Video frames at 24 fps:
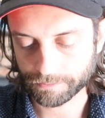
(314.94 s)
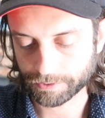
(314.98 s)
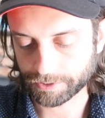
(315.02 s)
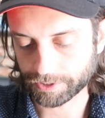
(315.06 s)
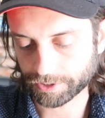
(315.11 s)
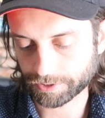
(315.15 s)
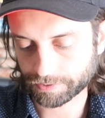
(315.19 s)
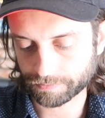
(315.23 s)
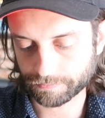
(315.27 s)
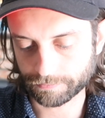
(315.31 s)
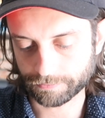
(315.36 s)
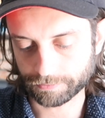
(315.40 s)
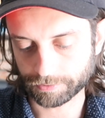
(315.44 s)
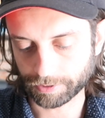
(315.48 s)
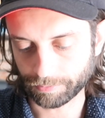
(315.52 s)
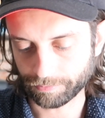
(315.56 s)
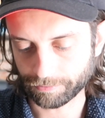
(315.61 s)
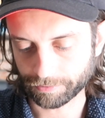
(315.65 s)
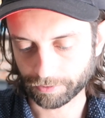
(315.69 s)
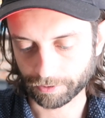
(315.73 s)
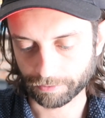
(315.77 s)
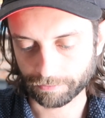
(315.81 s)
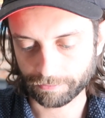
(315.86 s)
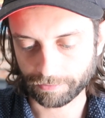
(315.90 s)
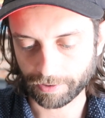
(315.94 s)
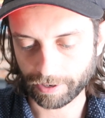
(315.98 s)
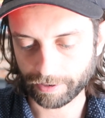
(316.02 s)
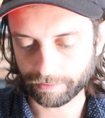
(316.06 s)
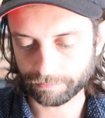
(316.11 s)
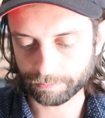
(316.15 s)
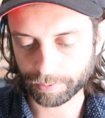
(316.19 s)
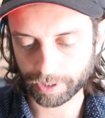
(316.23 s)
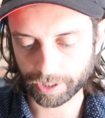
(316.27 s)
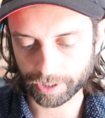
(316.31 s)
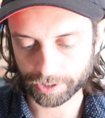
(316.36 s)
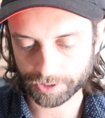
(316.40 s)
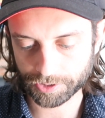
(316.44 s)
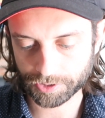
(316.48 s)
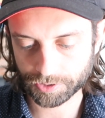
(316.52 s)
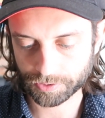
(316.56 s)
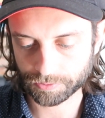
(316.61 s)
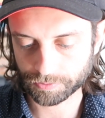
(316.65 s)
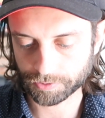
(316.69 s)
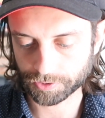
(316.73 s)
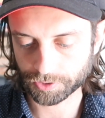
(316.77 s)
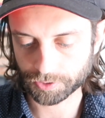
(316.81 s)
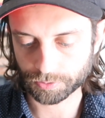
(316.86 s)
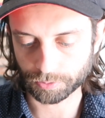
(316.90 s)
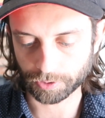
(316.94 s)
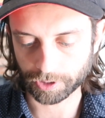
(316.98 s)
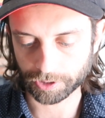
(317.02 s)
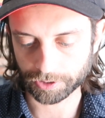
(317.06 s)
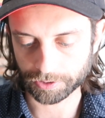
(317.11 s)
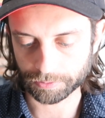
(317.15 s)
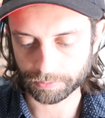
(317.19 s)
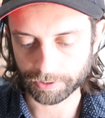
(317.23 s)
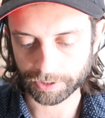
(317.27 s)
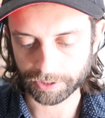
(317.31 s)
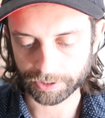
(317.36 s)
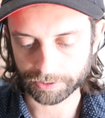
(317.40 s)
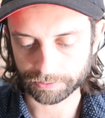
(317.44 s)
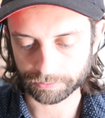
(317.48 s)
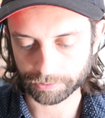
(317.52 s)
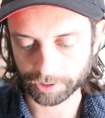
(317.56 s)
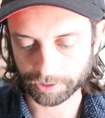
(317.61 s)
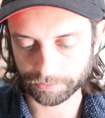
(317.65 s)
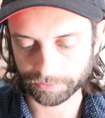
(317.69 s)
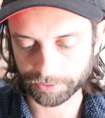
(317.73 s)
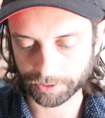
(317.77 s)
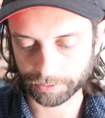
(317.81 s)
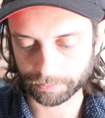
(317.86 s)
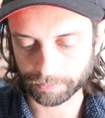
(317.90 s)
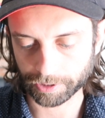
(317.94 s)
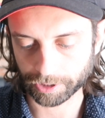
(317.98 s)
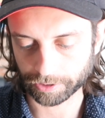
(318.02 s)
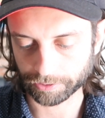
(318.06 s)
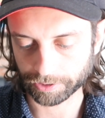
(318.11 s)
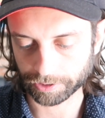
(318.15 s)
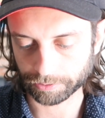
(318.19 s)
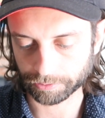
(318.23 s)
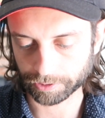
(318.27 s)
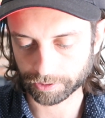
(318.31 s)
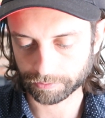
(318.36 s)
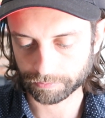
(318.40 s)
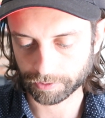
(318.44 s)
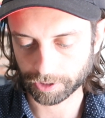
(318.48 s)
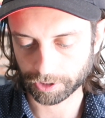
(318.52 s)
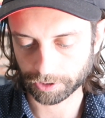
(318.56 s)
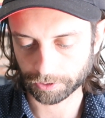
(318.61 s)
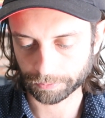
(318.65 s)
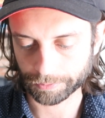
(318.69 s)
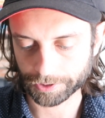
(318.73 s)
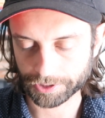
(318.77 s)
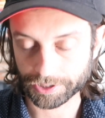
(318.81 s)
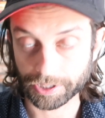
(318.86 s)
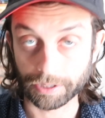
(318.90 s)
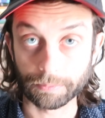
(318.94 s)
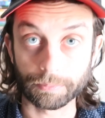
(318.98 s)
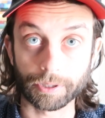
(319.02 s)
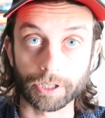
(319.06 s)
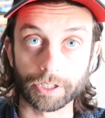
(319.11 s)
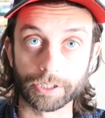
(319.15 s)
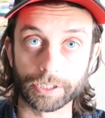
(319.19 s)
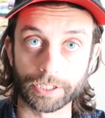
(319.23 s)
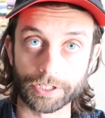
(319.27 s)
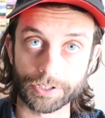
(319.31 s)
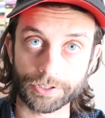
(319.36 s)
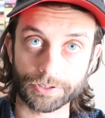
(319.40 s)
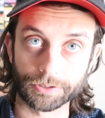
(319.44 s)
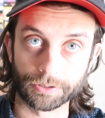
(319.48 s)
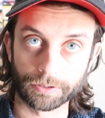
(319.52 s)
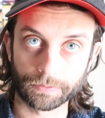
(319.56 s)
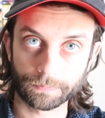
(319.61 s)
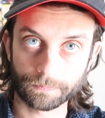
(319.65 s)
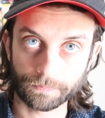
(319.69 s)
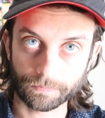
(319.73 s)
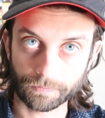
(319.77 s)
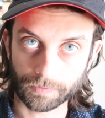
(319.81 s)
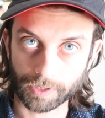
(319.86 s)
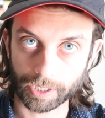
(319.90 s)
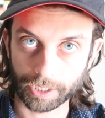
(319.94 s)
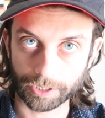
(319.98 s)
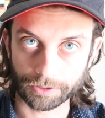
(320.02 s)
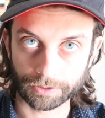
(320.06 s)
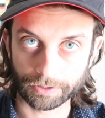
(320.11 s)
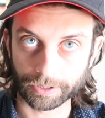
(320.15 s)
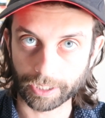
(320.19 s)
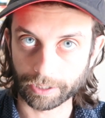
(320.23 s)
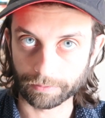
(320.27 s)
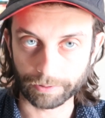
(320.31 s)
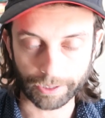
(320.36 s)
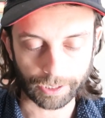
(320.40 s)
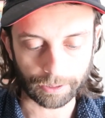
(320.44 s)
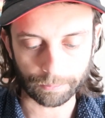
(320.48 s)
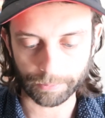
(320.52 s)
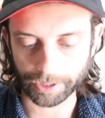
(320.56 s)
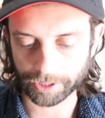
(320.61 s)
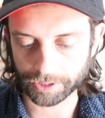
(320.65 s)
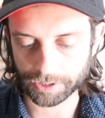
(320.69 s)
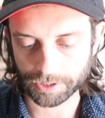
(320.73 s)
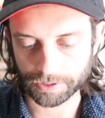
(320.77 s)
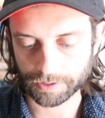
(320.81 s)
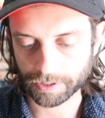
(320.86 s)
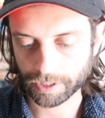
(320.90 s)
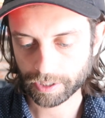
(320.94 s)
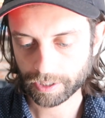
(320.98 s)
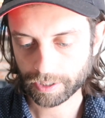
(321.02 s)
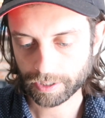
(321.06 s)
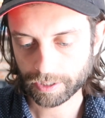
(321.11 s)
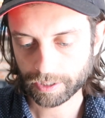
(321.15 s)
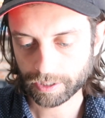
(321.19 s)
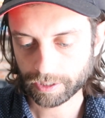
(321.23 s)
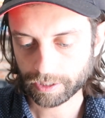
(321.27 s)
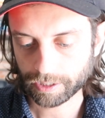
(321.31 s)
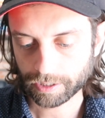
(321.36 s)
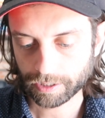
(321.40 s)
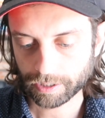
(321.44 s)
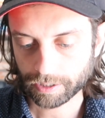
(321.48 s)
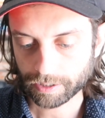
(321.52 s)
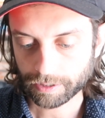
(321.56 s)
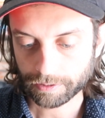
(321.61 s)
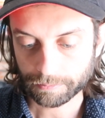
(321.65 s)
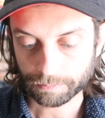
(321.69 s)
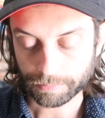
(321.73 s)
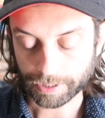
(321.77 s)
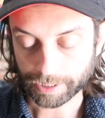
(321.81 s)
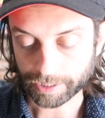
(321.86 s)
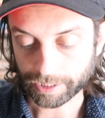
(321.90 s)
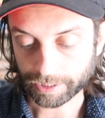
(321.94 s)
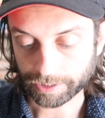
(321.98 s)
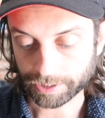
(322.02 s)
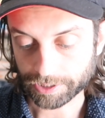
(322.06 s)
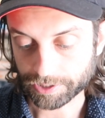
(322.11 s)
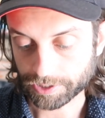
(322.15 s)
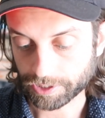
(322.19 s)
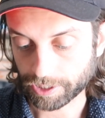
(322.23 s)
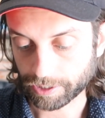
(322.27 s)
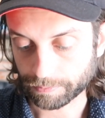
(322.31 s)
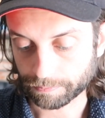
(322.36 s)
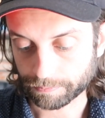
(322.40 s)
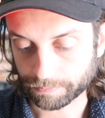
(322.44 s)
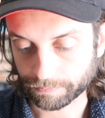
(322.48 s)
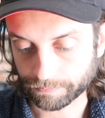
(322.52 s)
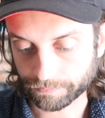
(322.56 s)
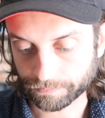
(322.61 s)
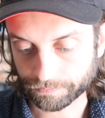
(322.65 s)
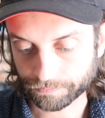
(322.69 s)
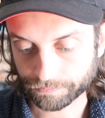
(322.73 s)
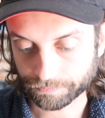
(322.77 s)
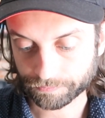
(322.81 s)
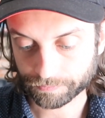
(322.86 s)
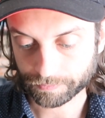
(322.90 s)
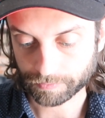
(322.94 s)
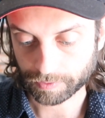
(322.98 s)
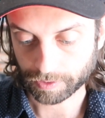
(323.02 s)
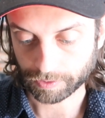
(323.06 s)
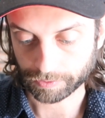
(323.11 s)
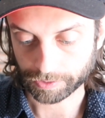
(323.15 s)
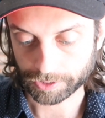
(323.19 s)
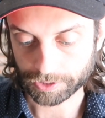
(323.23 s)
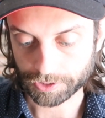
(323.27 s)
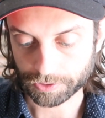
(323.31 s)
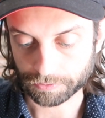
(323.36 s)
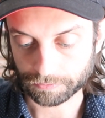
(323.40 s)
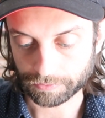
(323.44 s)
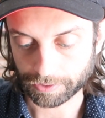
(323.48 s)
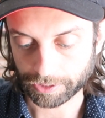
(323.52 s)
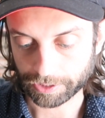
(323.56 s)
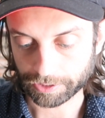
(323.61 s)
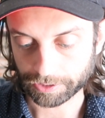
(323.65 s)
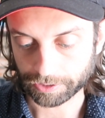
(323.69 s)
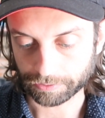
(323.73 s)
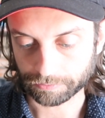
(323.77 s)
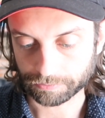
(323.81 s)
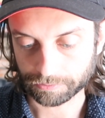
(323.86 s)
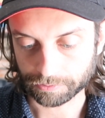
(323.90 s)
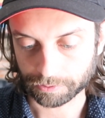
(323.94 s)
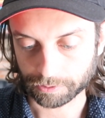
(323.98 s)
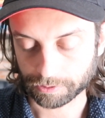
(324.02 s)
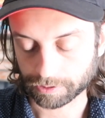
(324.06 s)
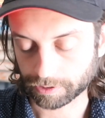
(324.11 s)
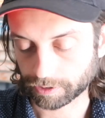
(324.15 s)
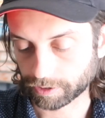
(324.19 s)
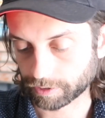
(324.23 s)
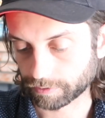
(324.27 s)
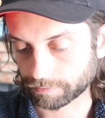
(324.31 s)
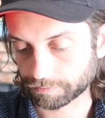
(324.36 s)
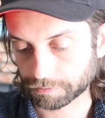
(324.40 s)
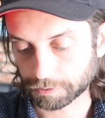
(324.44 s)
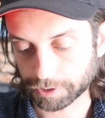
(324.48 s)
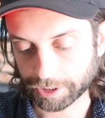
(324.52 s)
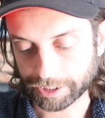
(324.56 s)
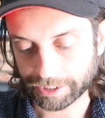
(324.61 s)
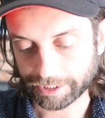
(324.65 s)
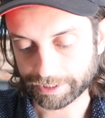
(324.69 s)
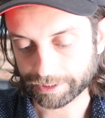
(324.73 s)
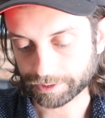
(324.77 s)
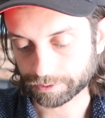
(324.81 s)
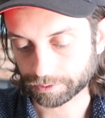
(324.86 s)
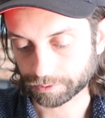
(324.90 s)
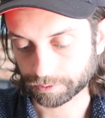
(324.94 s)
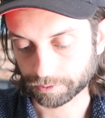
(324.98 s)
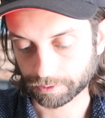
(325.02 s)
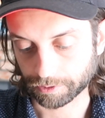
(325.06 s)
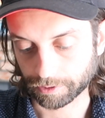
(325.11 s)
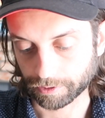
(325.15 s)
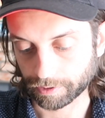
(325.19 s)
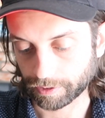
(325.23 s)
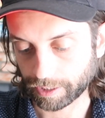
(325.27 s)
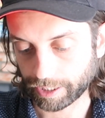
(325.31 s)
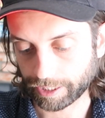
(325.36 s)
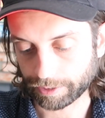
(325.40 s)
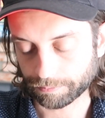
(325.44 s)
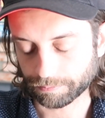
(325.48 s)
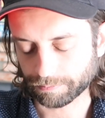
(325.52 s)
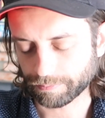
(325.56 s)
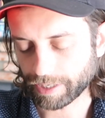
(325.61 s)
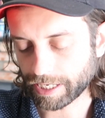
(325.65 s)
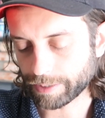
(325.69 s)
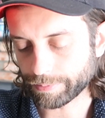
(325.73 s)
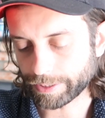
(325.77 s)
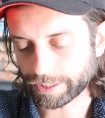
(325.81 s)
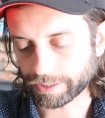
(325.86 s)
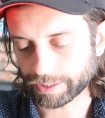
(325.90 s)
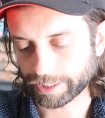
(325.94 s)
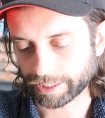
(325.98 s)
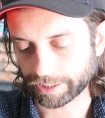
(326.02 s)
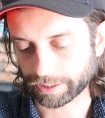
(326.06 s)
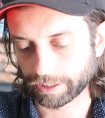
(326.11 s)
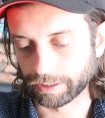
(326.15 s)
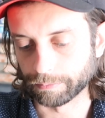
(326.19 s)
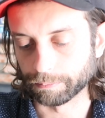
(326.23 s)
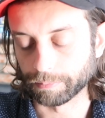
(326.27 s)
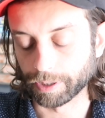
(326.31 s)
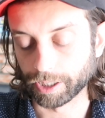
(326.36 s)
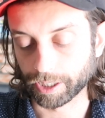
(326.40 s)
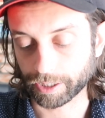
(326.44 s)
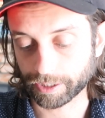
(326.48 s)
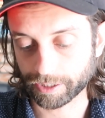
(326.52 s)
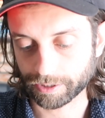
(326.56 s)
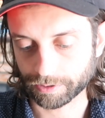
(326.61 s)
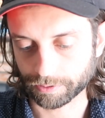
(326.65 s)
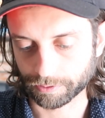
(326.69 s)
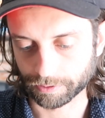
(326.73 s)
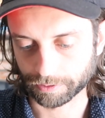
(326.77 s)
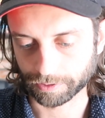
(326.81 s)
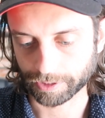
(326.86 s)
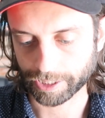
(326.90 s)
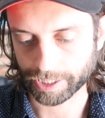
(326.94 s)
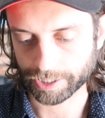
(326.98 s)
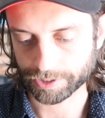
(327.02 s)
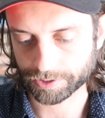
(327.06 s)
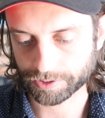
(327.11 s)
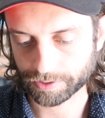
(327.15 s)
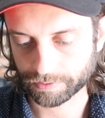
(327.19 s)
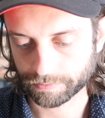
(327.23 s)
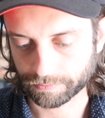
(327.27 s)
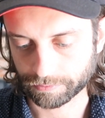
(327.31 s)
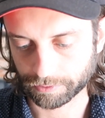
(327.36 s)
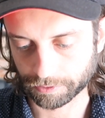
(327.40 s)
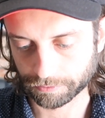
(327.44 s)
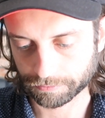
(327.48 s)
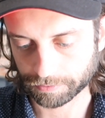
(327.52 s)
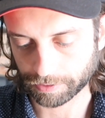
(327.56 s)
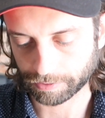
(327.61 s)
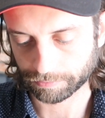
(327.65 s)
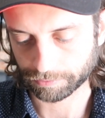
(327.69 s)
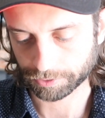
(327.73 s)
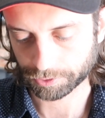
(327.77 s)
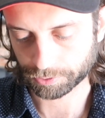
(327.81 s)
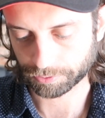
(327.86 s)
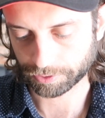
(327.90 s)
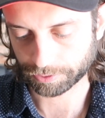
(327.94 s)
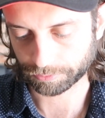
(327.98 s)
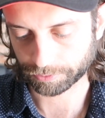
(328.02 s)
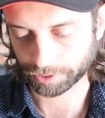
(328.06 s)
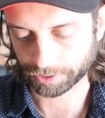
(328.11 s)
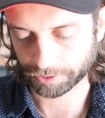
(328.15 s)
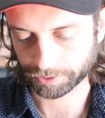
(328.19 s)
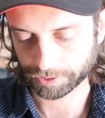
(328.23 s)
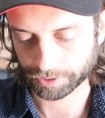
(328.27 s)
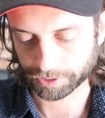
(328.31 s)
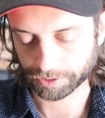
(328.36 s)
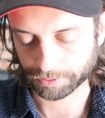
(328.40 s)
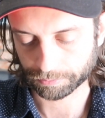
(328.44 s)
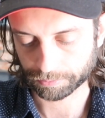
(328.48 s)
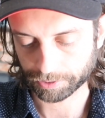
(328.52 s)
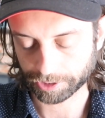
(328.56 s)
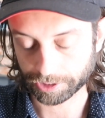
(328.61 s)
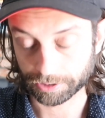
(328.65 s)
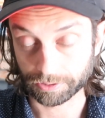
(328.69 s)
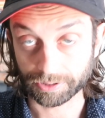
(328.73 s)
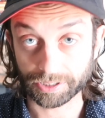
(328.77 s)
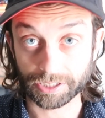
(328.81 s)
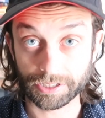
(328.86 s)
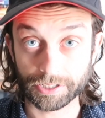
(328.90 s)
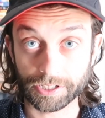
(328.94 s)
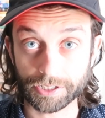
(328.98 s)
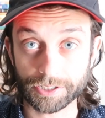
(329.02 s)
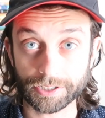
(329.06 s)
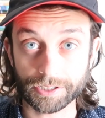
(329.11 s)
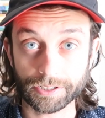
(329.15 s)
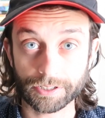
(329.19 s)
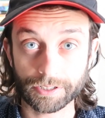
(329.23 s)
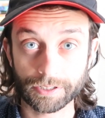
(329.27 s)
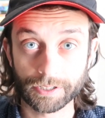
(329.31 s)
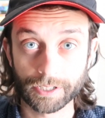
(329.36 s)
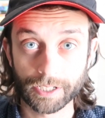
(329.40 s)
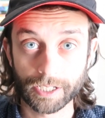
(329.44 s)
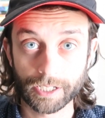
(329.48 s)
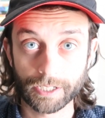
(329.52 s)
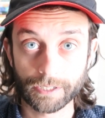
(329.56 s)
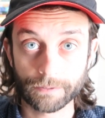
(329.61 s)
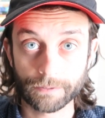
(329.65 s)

just flipped for five bucks. Just wanted to be rid of them. Oh, they were 100% polyester. I do not recommend picking this up unless you find it for free or maybe like a buck or less for Forever 21 in pre-owned condition